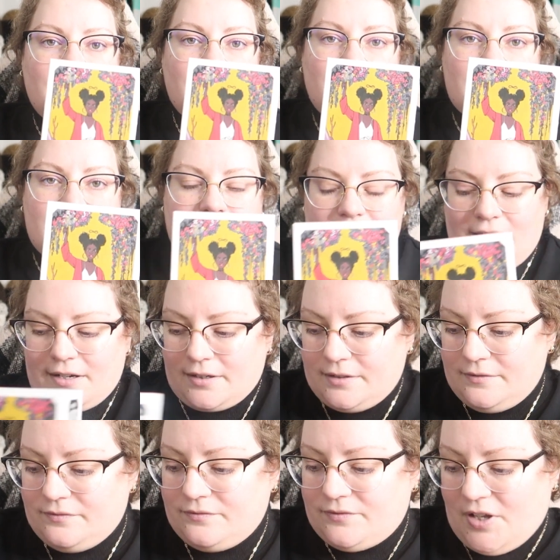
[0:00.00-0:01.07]
this deck.
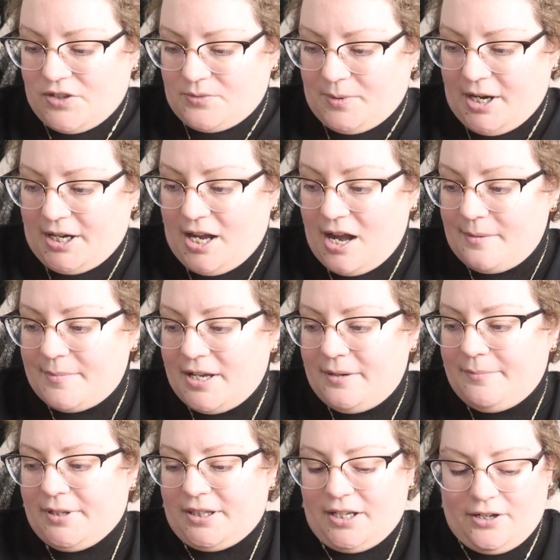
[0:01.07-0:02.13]
That's where I got
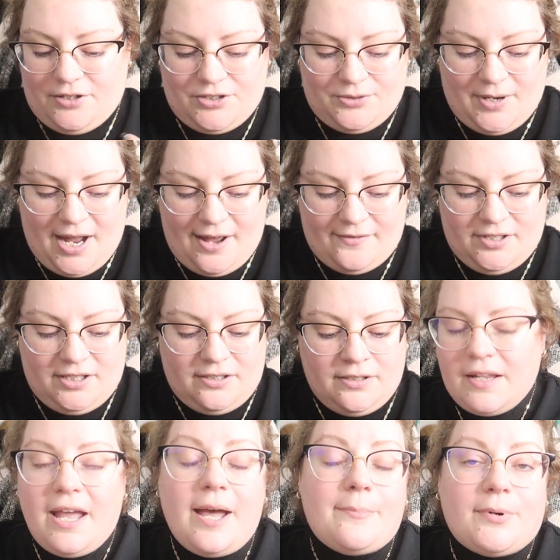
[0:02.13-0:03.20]
mine, but they also have it
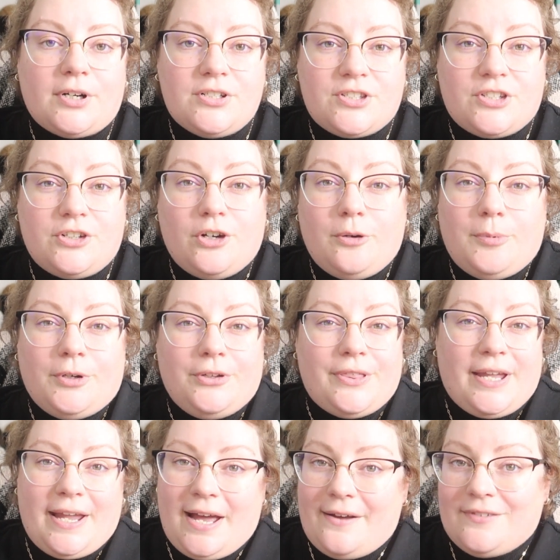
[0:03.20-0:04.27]
at Barnes & Noble.
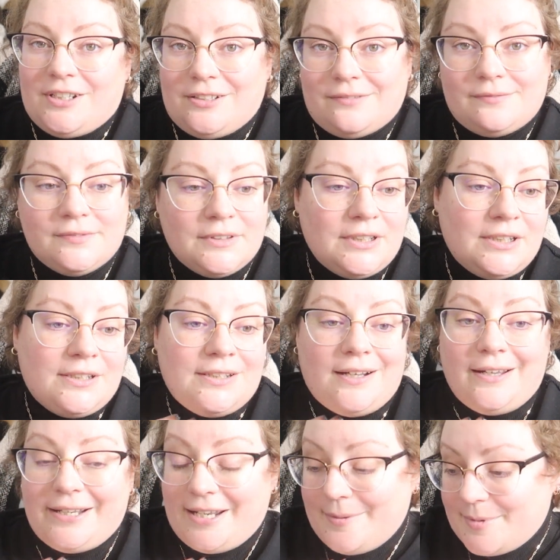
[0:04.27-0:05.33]
They have it
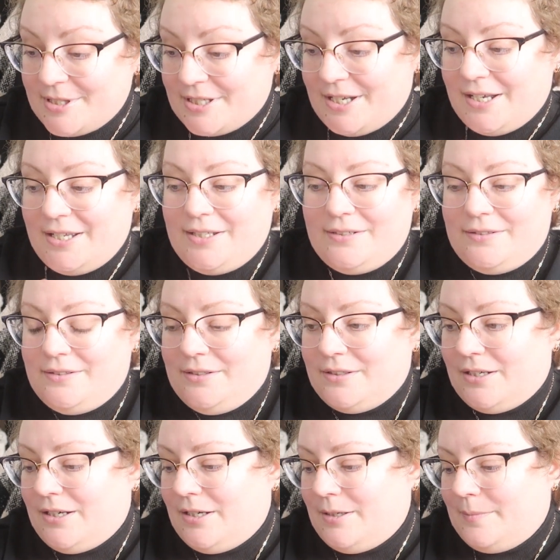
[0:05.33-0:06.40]
on Amazon.
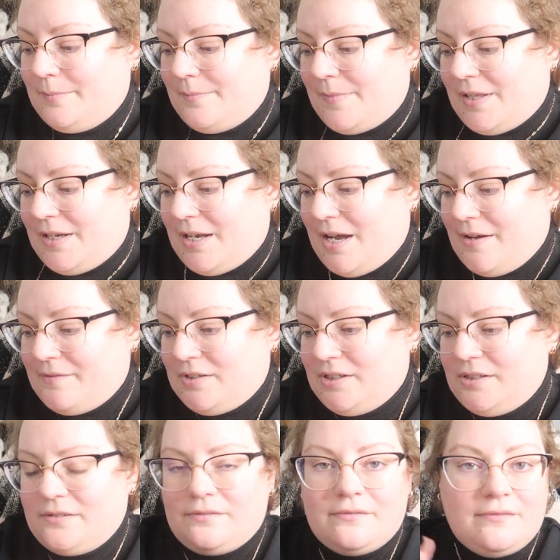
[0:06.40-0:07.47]
They have
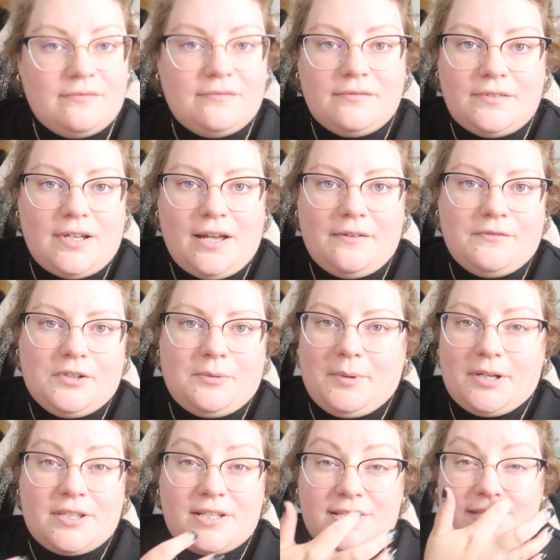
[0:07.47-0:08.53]
it
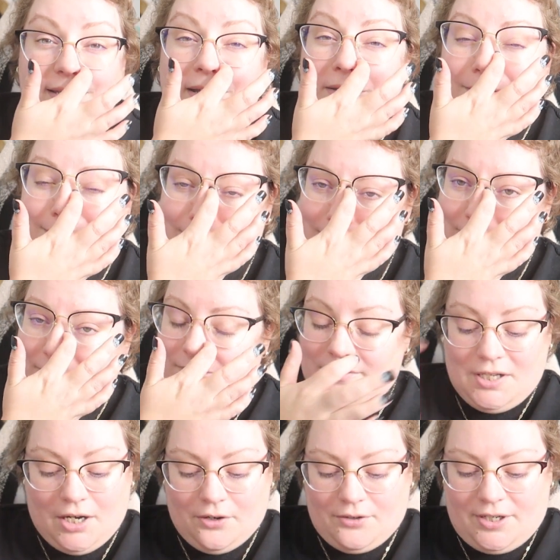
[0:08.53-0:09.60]
everywhere that sells
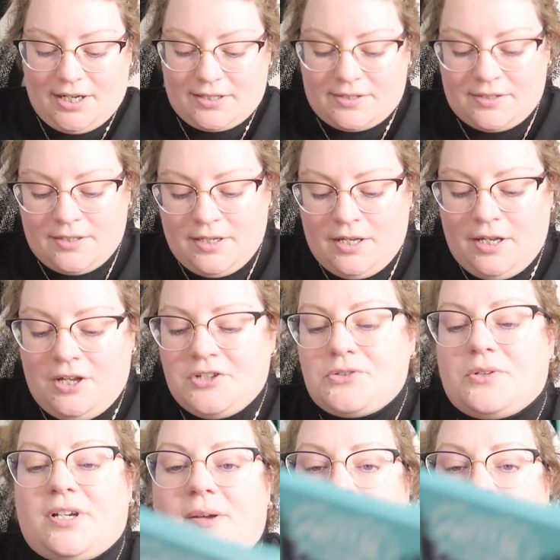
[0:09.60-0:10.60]
tarot decks. So it